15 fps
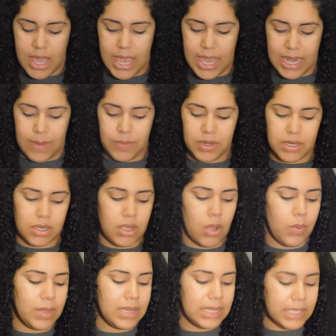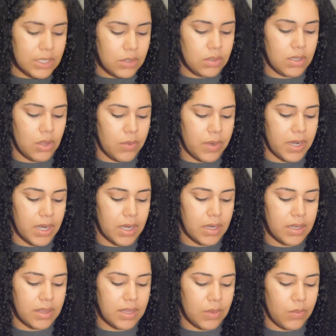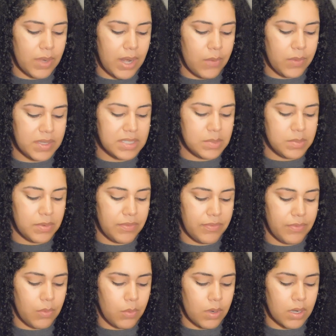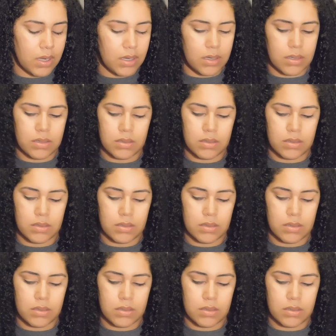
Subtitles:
And I'm going to go a little lower than what I was before.